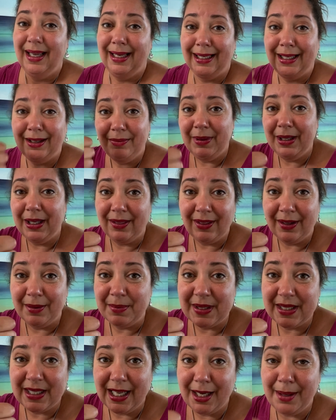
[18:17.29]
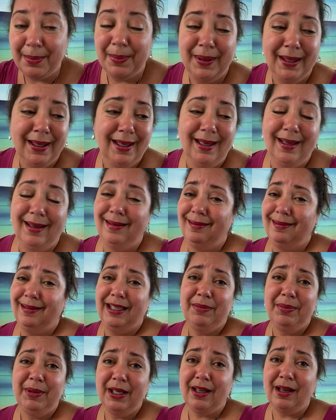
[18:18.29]
Give me a thumbs up
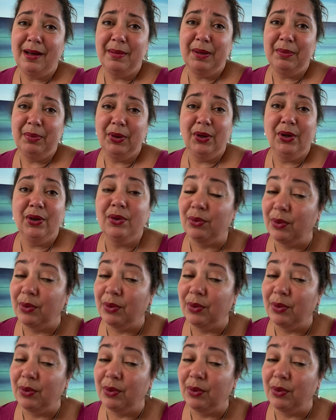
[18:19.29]
leave me a comment below,